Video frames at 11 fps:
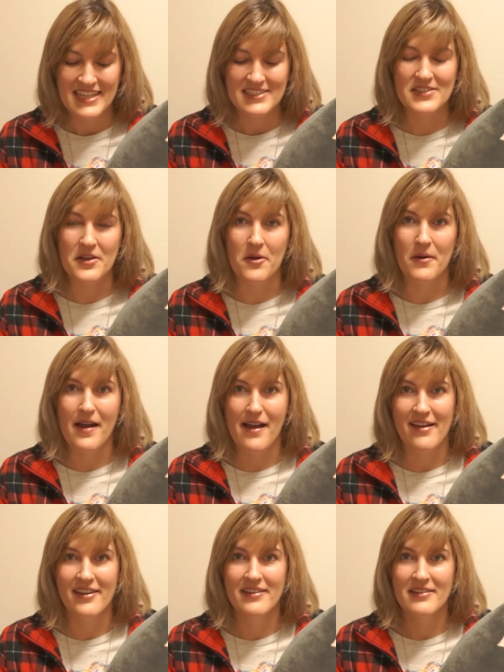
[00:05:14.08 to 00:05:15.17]

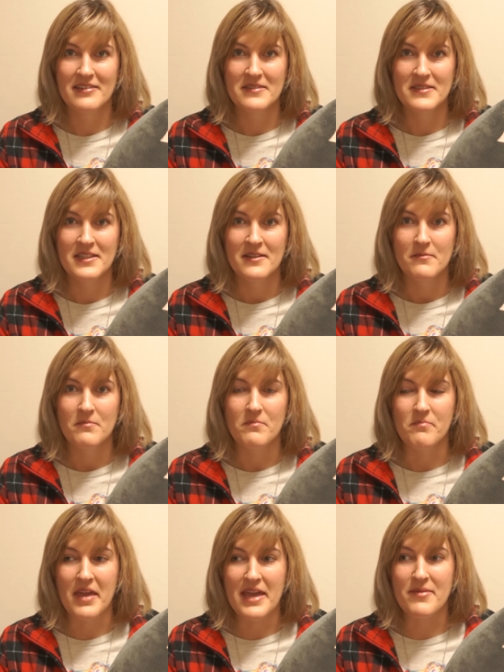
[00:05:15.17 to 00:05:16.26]
So
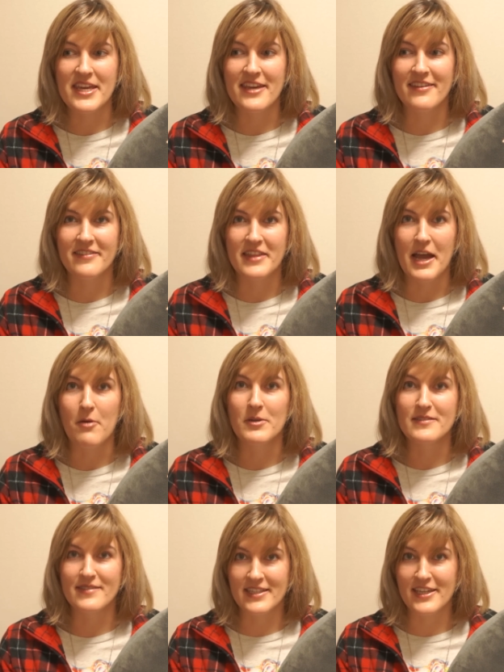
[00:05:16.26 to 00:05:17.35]
maybe that
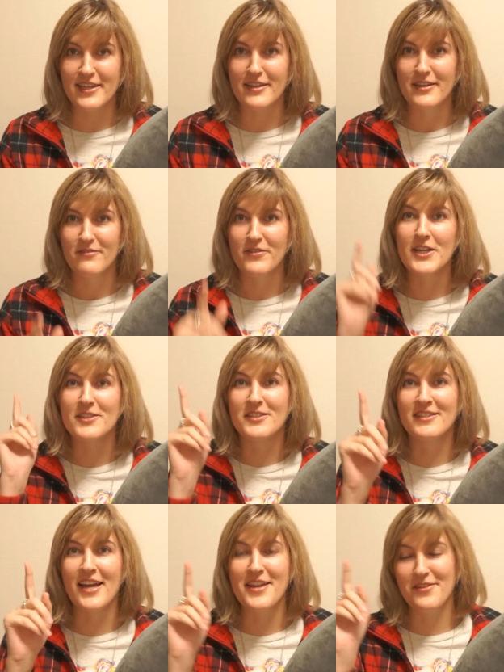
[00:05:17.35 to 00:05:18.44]
was the
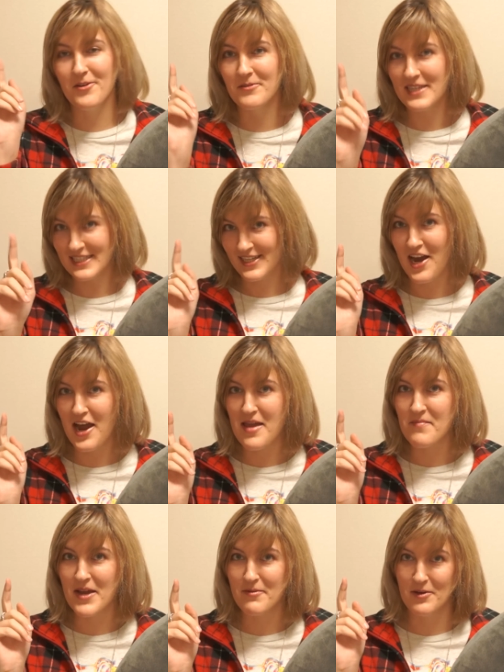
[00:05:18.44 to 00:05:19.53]
first and only
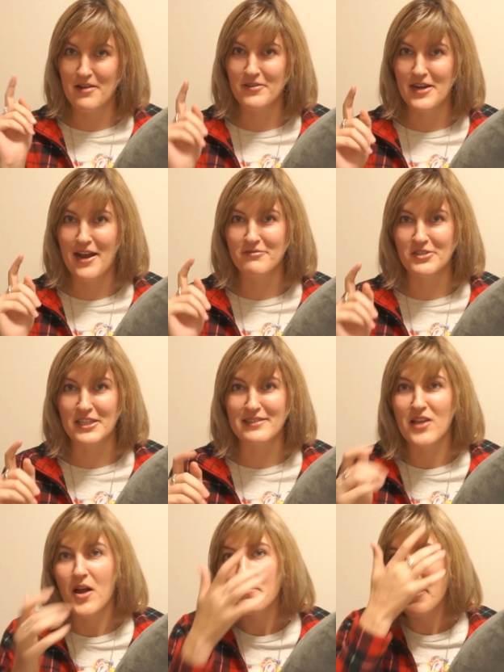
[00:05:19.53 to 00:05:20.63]
time I will ever have cheese
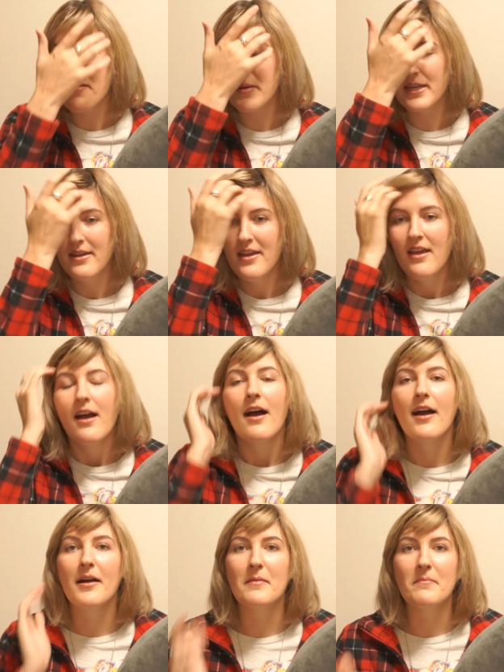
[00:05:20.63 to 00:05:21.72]
nabe, but
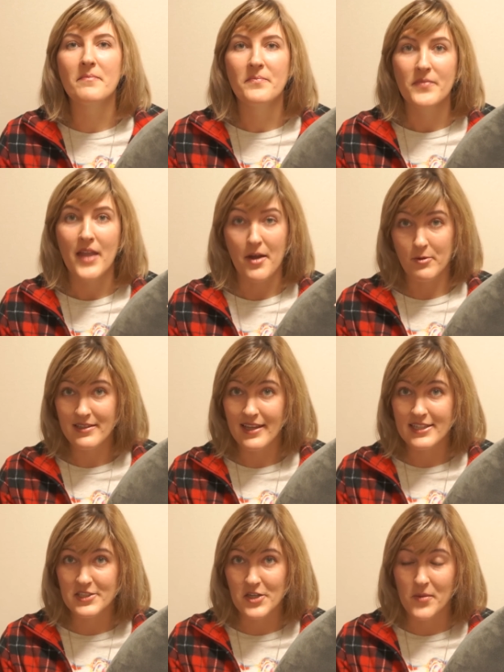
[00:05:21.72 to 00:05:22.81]
I would
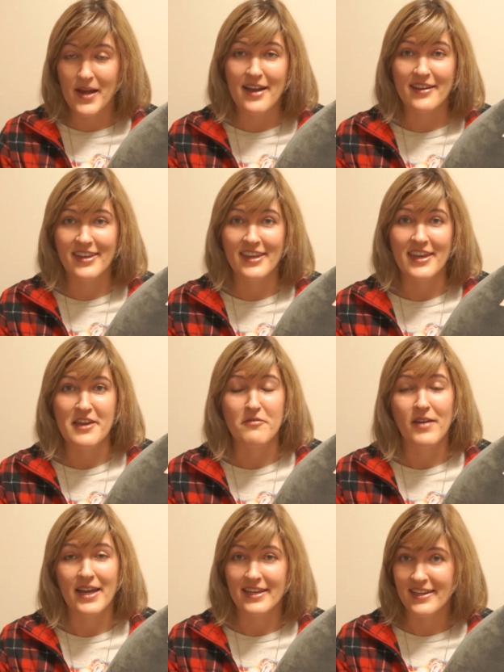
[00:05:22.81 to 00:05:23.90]
like to go back if
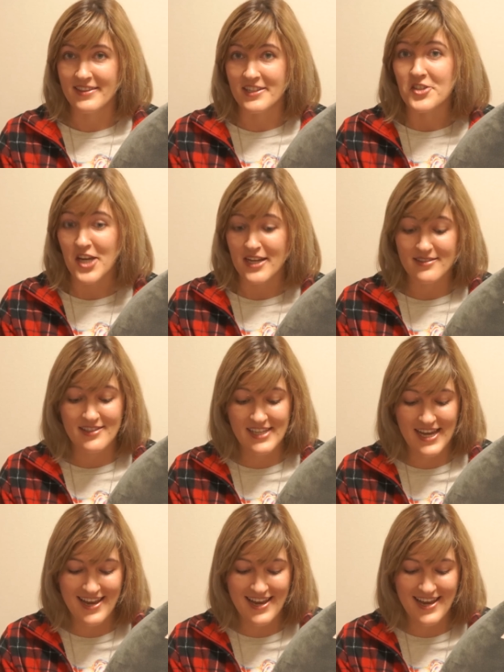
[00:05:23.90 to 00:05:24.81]
I get the chance.